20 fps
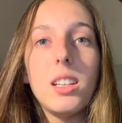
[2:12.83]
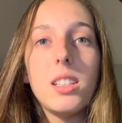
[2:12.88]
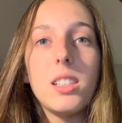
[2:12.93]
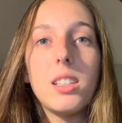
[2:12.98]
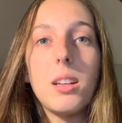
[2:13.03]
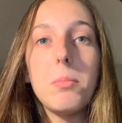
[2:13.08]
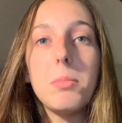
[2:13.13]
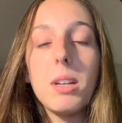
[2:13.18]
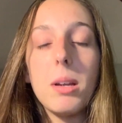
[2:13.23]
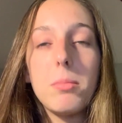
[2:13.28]

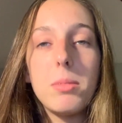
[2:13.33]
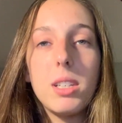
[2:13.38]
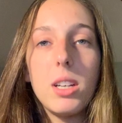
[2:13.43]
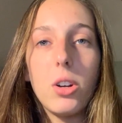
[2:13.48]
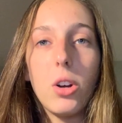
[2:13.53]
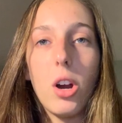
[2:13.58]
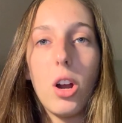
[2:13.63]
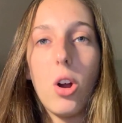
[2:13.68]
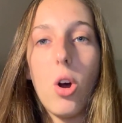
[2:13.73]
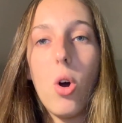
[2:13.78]
Sometimes
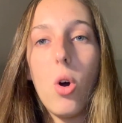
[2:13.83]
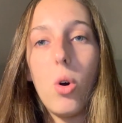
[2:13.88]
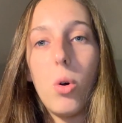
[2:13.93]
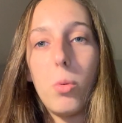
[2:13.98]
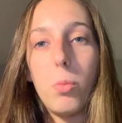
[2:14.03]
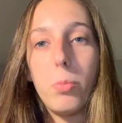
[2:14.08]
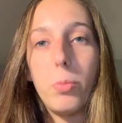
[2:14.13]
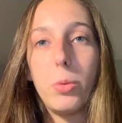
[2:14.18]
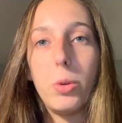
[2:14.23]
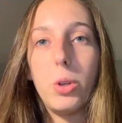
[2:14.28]
here at
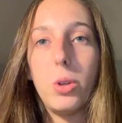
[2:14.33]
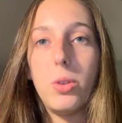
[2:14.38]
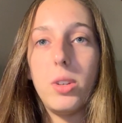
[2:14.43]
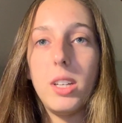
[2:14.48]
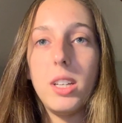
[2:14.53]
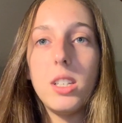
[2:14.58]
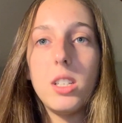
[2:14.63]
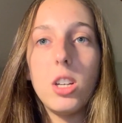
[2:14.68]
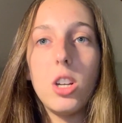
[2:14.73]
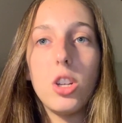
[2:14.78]
home, you
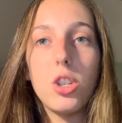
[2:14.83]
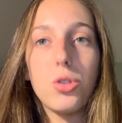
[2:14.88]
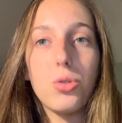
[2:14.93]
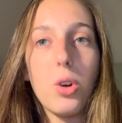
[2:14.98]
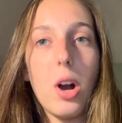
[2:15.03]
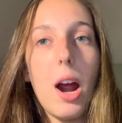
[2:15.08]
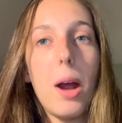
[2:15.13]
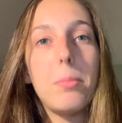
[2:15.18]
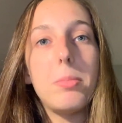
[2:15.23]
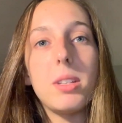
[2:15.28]
need to
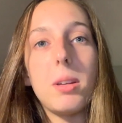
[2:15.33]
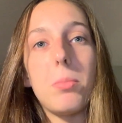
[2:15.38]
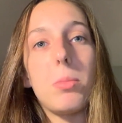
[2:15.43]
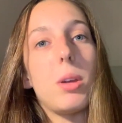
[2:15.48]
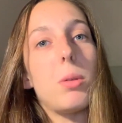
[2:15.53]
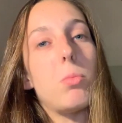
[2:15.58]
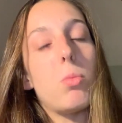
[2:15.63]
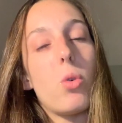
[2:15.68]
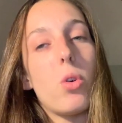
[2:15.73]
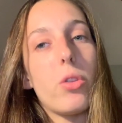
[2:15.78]
describe
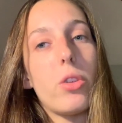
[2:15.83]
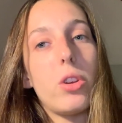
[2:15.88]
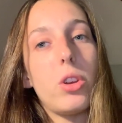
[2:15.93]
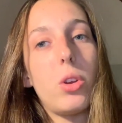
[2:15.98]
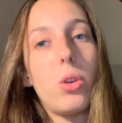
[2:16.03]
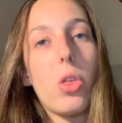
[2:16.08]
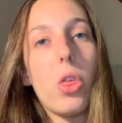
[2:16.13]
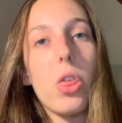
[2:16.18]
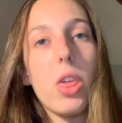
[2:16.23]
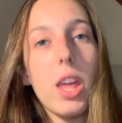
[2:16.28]
something more than
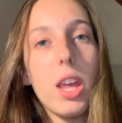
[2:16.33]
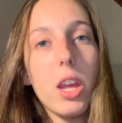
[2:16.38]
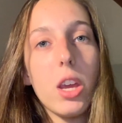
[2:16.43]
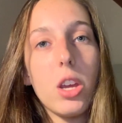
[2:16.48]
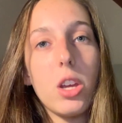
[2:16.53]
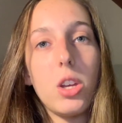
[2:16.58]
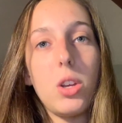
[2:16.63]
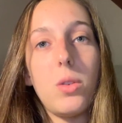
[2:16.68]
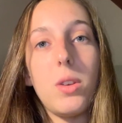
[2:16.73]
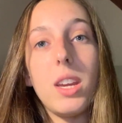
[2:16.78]
you
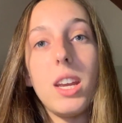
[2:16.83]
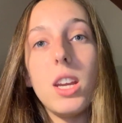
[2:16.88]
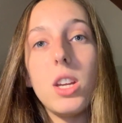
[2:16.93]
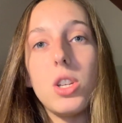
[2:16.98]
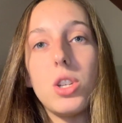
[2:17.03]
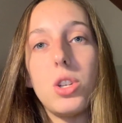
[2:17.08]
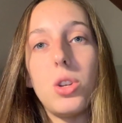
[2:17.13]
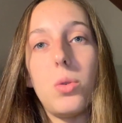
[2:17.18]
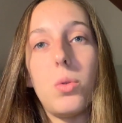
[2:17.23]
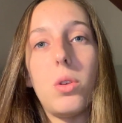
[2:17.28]
think you need
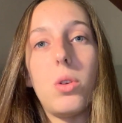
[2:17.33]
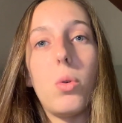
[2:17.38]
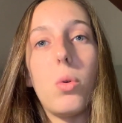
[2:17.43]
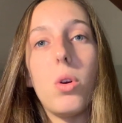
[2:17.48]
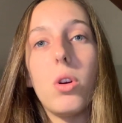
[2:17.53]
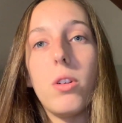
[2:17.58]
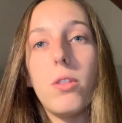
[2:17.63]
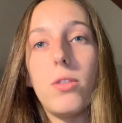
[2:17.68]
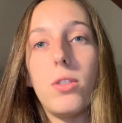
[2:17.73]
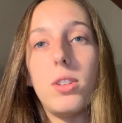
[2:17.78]
to in
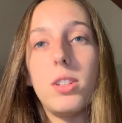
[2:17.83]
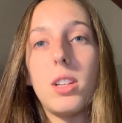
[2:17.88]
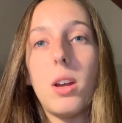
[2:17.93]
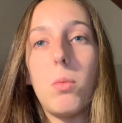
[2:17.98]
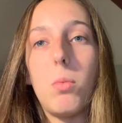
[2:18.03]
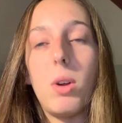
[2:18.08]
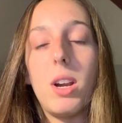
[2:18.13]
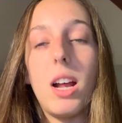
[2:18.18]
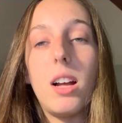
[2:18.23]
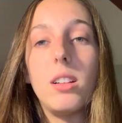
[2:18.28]
order for
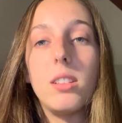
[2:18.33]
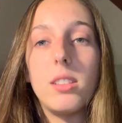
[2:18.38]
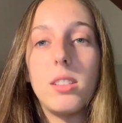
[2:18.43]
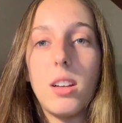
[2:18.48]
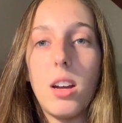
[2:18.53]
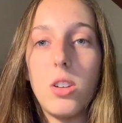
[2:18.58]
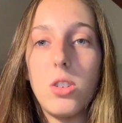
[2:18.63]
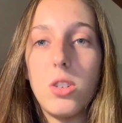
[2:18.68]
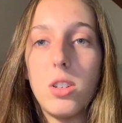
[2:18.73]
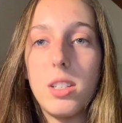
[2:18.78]
someone else
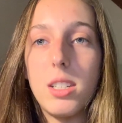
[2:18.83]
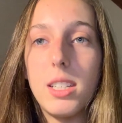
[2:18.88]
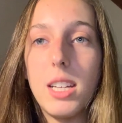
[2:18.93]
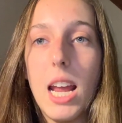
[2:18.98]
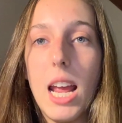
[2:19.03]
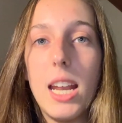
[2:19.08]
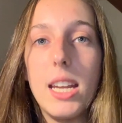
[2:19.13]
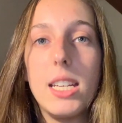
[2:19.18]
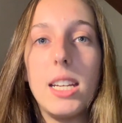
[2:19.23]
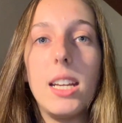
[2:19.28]
to
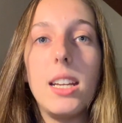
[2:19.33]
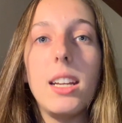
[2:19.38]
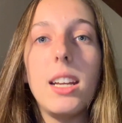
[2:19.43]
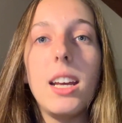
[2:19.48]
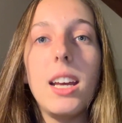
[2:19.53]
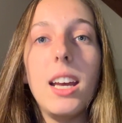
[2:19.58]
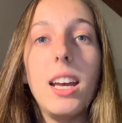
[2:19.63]
understand it.